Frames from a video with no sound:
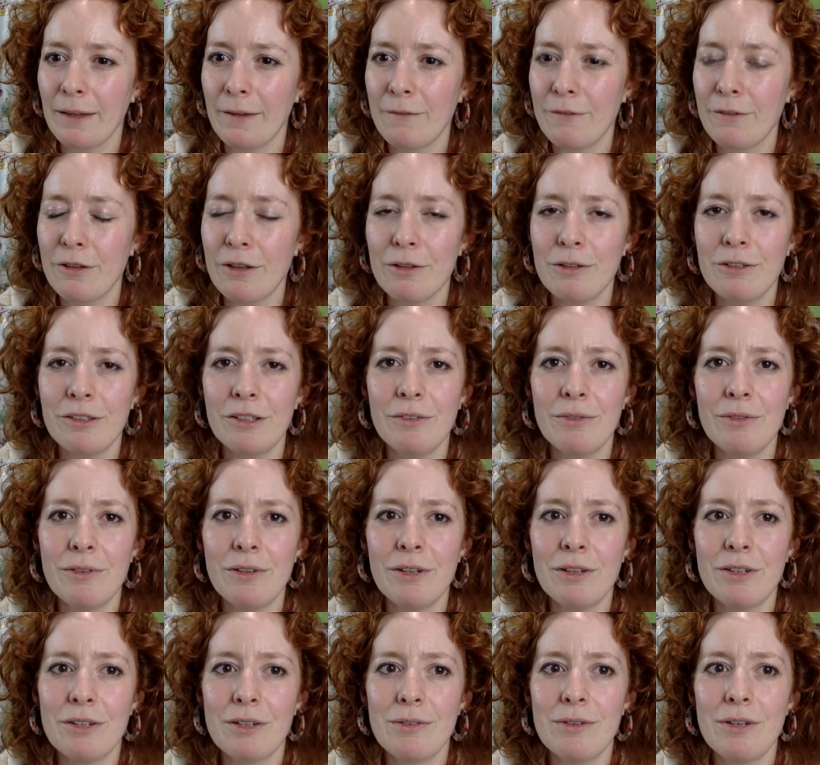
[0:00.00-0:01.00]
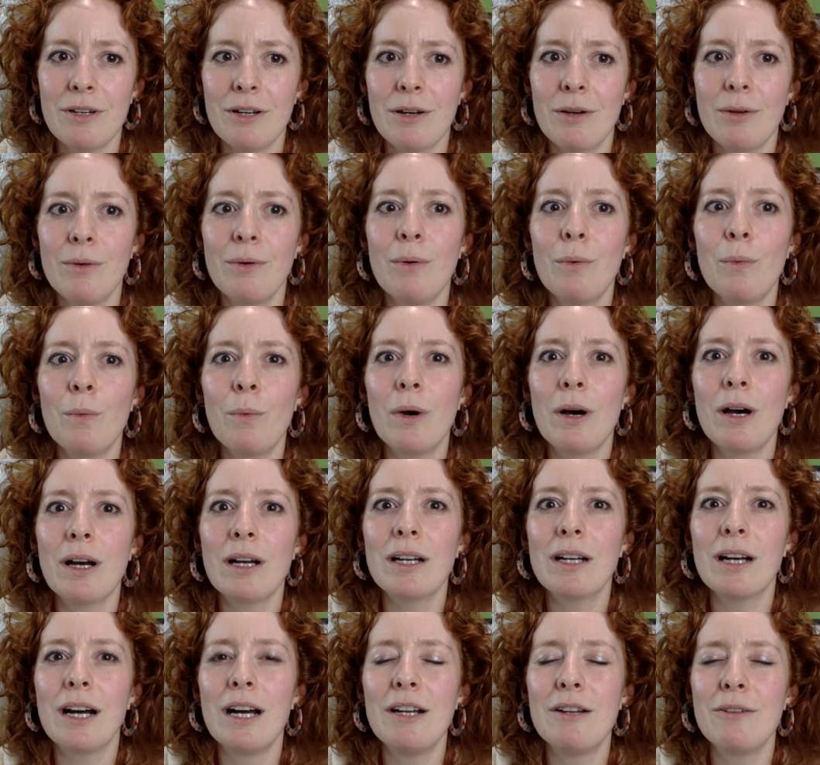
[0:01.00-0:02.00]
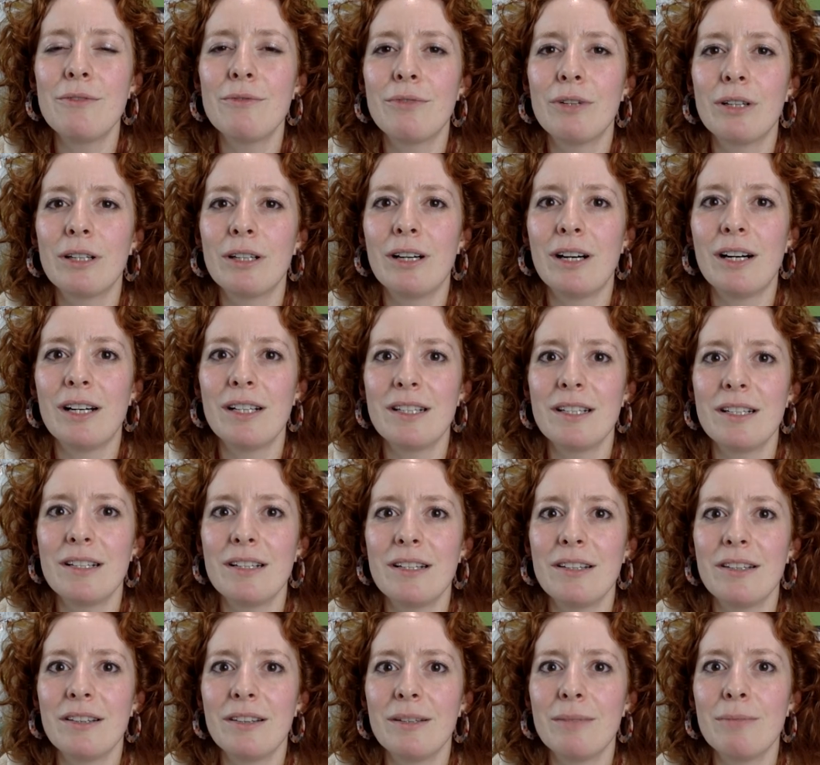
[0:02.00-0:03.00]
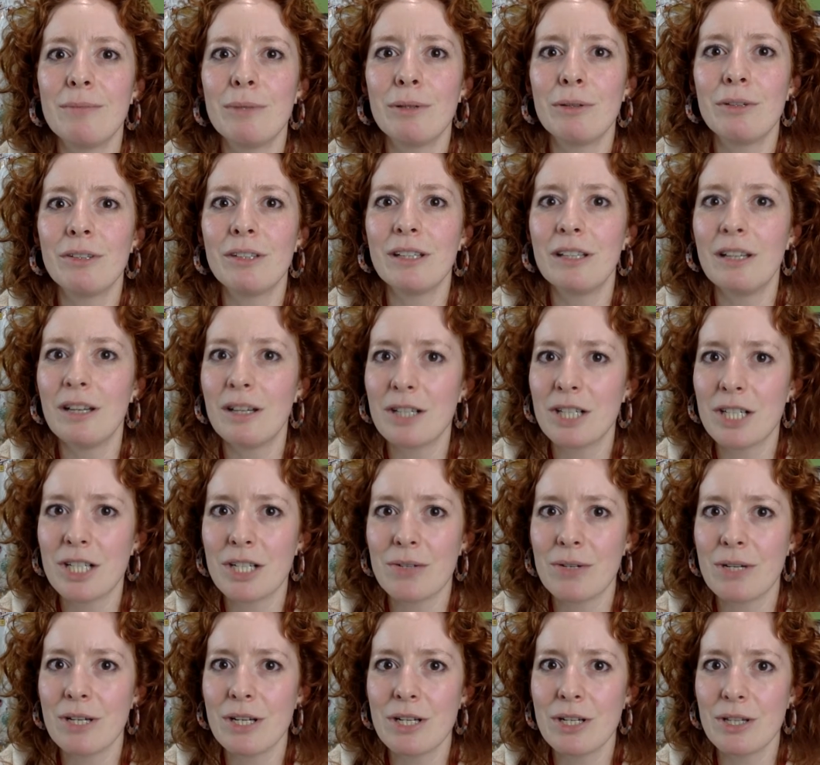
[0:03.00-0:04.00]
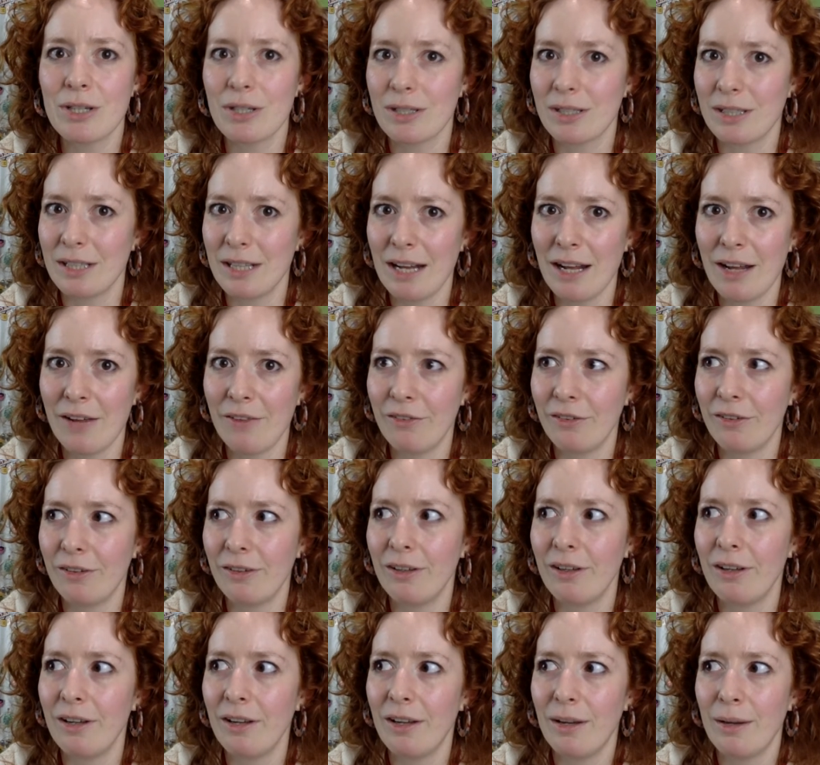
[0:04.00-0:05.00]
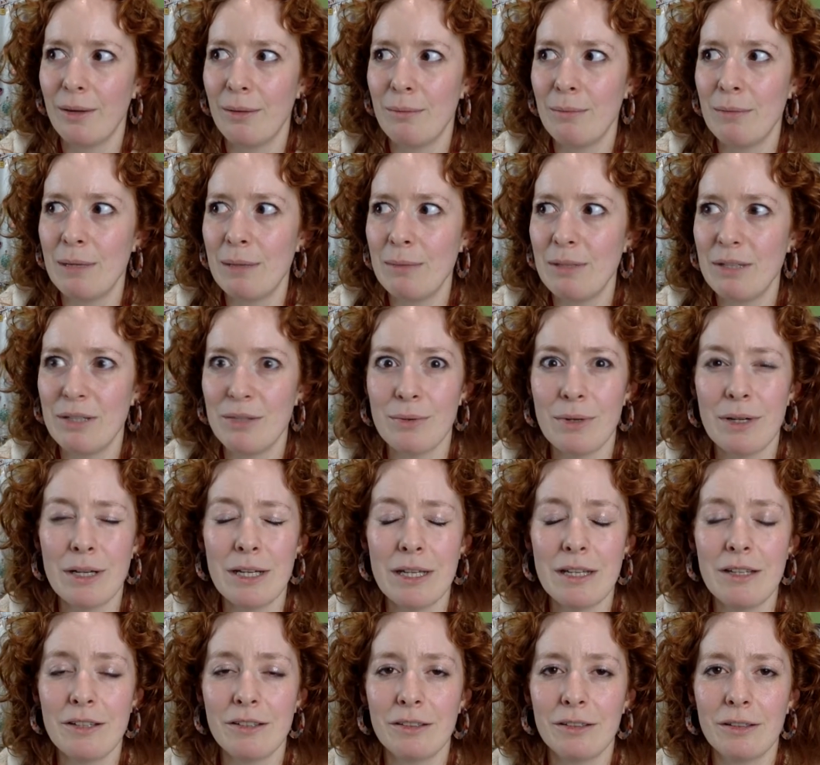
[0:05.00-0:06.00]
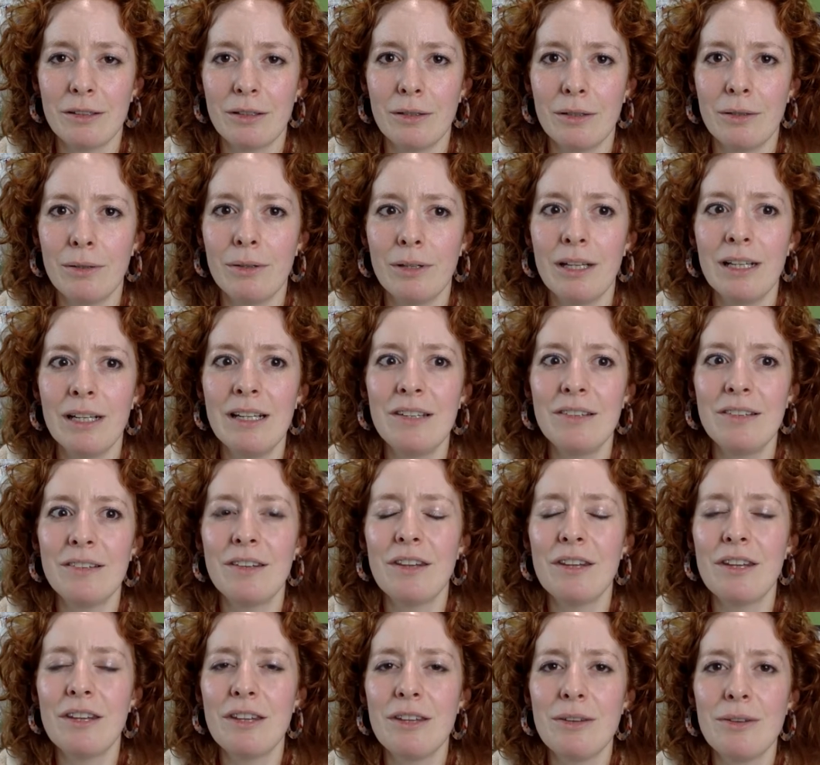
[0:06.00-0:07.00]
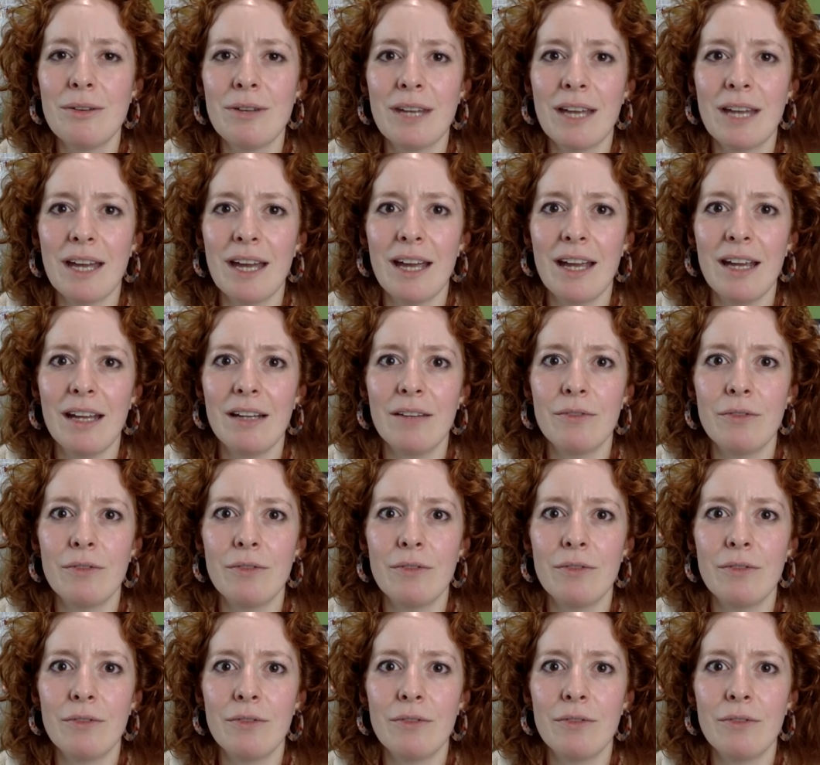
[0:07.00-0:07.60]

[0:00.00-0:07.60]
for those of you that don't know, were kind of regarded as the most luxury chocolate ever, maybe 20 years ago, at least in the UK.